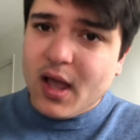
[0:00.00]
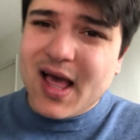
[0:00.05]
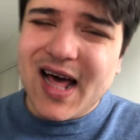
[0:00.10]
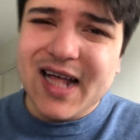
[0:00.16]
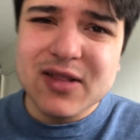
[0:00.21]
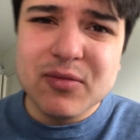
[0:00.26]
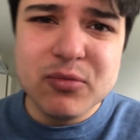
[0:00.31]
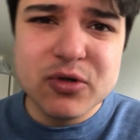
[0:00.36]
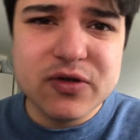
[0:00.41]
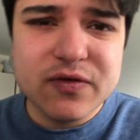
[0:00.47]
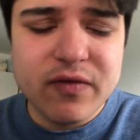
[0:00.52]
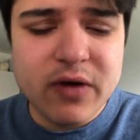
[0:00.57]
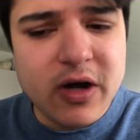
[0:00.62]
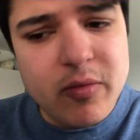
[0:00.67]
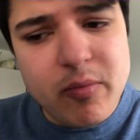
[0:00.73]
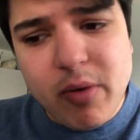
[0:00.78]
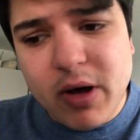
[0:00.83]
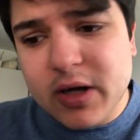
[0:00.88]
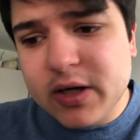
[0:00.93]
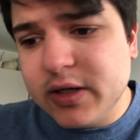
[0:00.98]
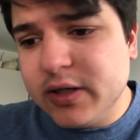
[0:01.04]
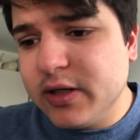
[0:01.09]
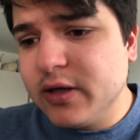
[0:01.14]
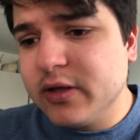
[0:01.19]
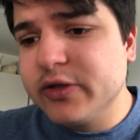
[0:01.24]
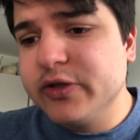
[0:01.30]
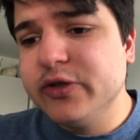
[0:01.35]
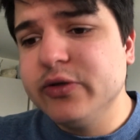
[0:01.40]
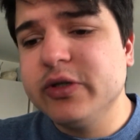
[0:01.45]
atmosphere by
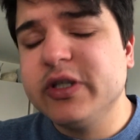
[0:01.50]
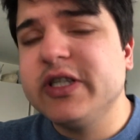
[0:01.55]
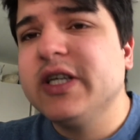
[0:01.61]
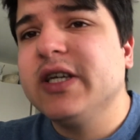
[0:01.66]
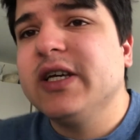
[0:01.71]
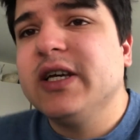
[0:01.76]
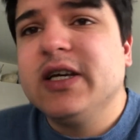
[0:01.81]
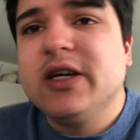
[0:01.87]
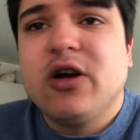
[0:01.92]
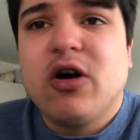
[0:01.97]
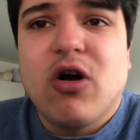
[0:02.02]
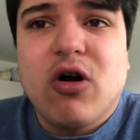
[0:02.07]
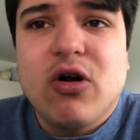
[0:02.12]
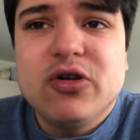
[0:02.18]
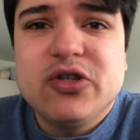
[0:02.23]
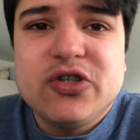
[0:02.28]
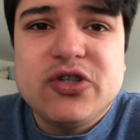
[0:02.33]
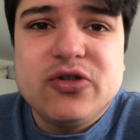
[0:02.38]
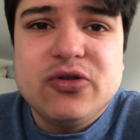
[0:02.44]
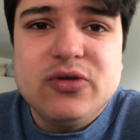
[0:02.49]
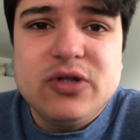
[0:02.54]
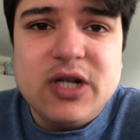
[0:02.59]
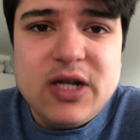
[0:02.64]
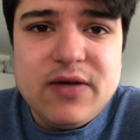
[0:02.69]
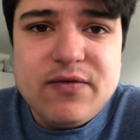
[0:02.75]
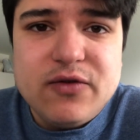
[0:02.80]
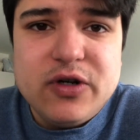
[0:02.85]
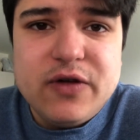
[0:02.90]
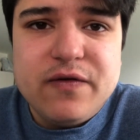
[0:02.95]
not using cars to
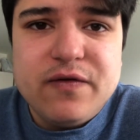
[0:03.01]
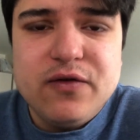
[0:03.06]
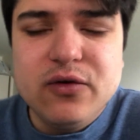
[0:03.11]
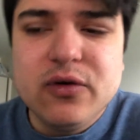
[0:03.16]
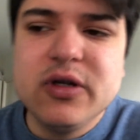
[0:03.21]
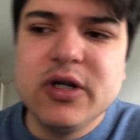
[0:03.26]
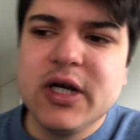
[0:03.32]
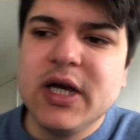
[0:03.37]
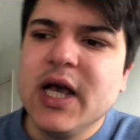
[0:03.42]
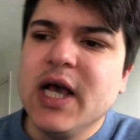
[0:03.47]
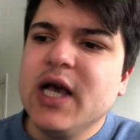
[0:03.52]
deliver the food.